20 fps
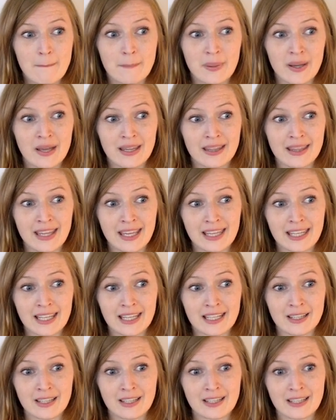but they
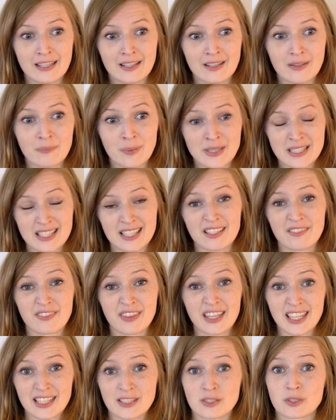can, basically if
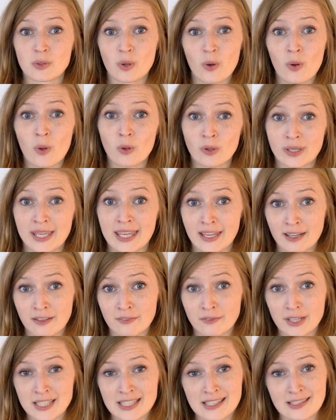they get into a whole can
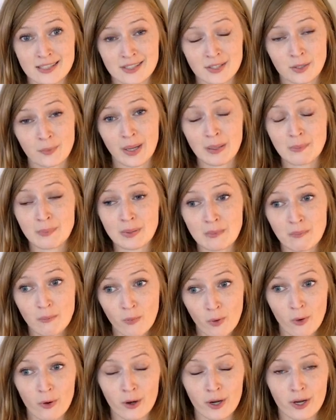of raisins, there might be
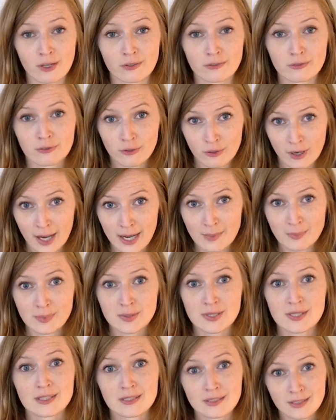more
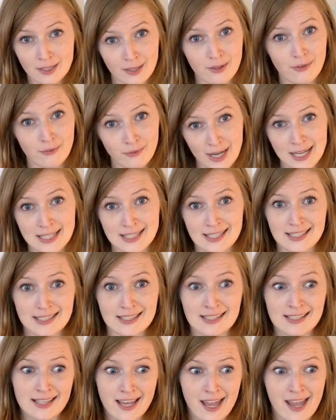grapes in the
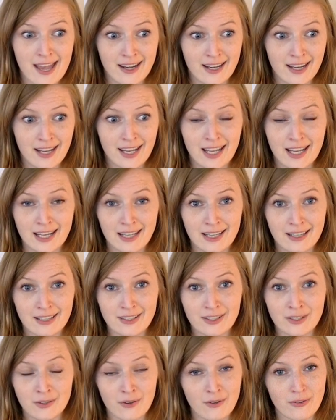raisins then and
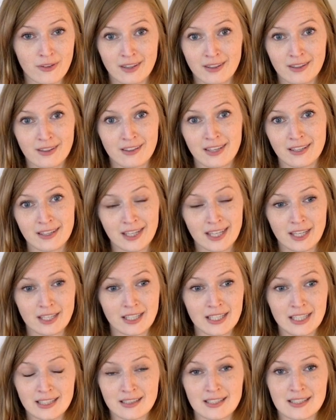you know then, then they
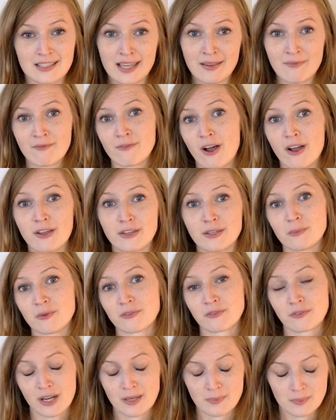could eat in the same volume
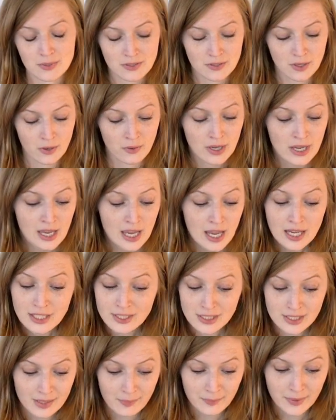of grapes so
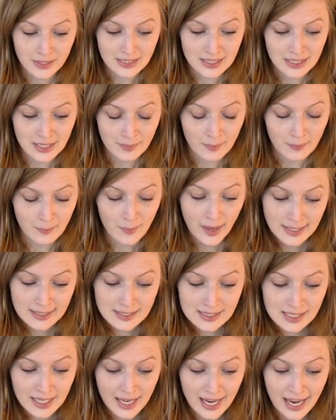just something to keep in
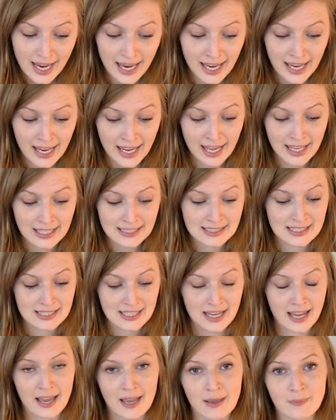mind
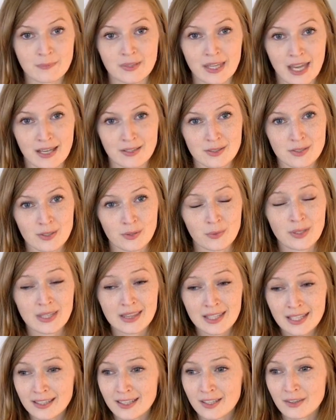and um, yeah so we
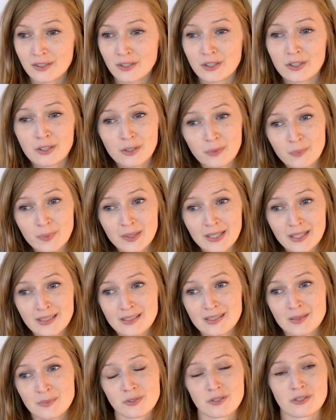think that there could be
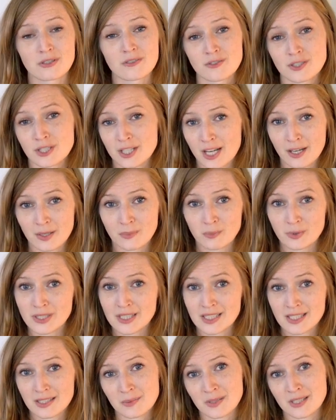some sort of genetic
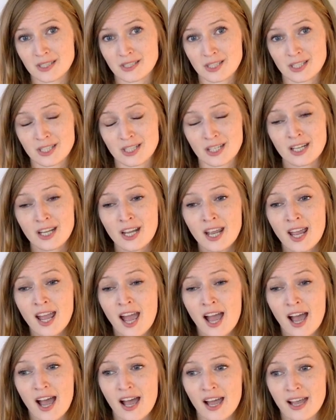predisposition
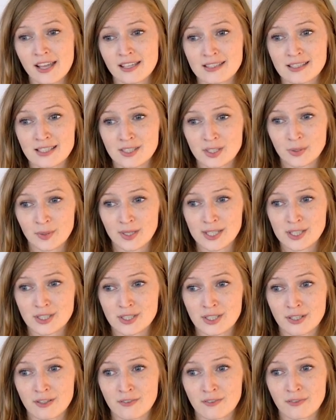uh,
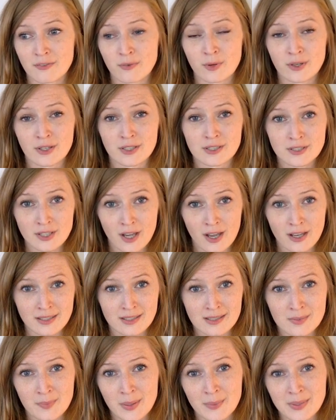situation for
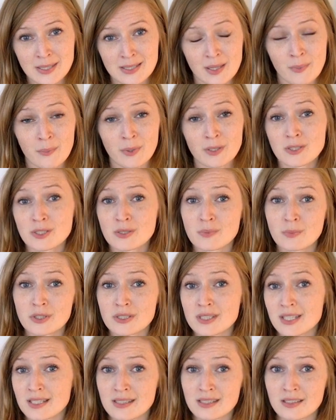dogs maybe some are just more
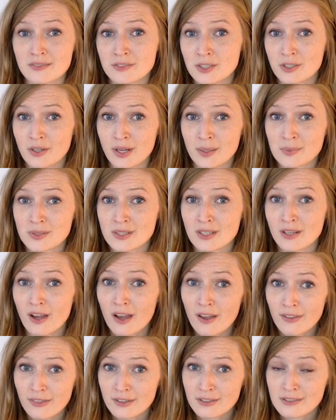sensitive to grapes than
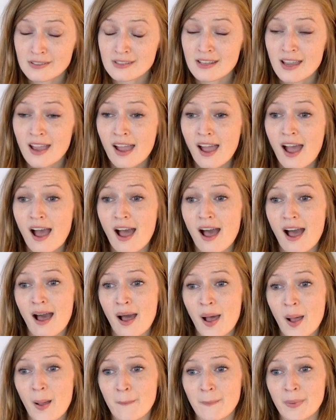others
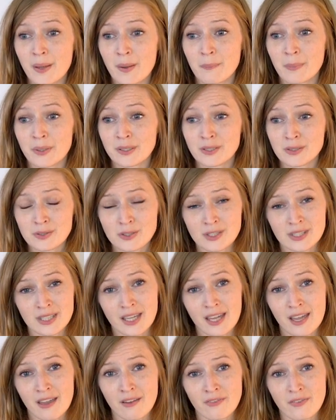um, but
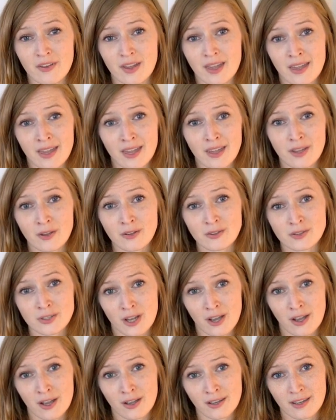usually if a
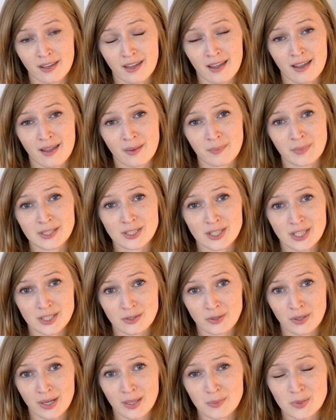dog um,
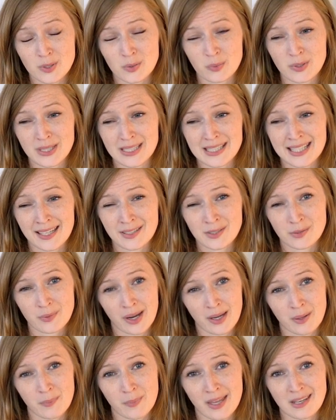ingests grapes we tend to
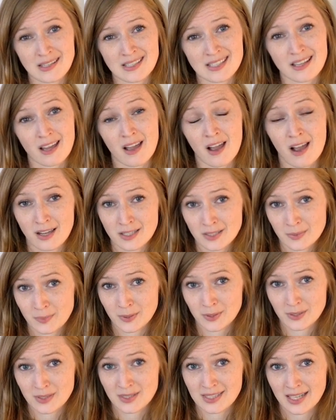recommend a
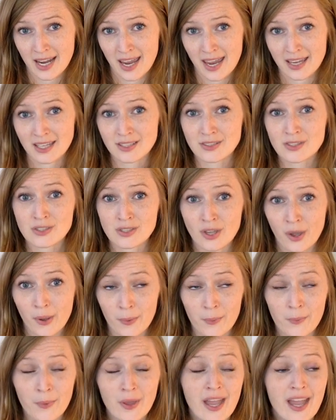hospital stay
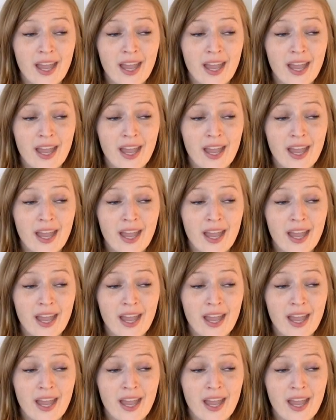so